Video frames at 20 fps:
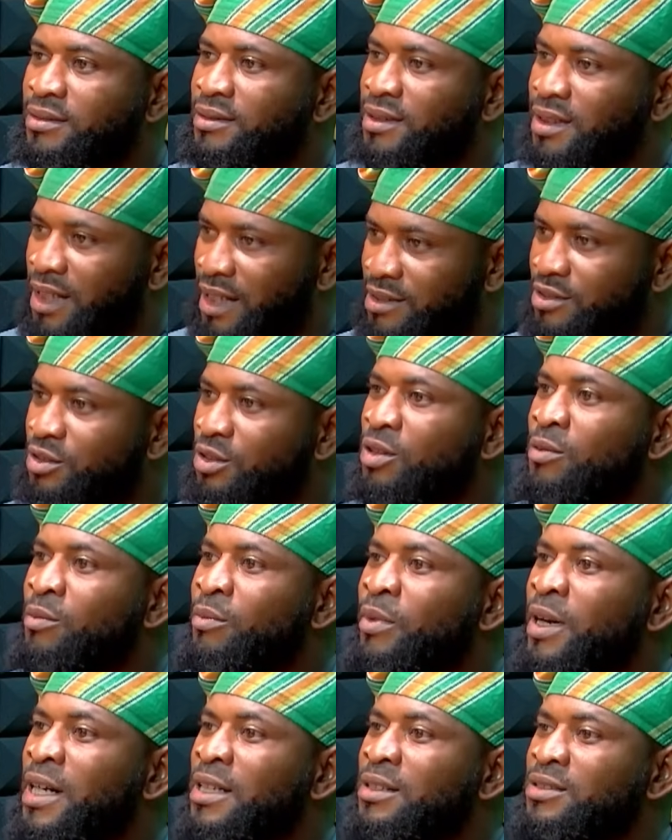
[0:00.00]
he has to
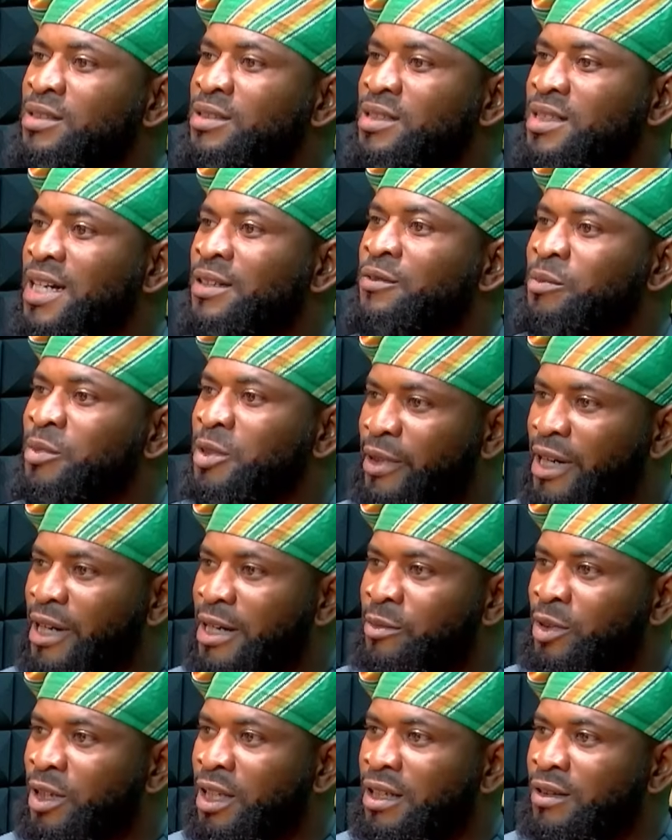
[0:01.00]
come back to start from the
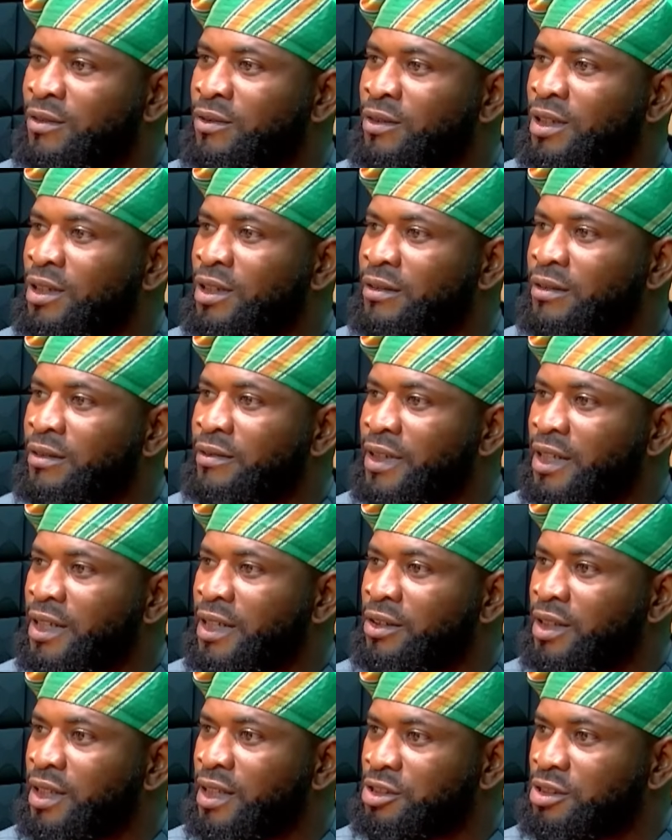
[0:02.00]
primary level of
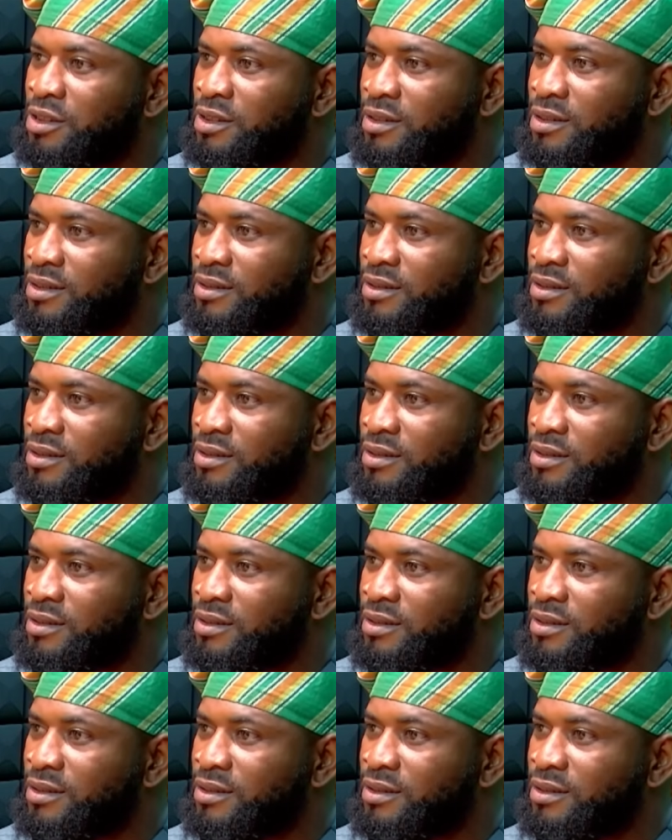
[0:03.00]
education.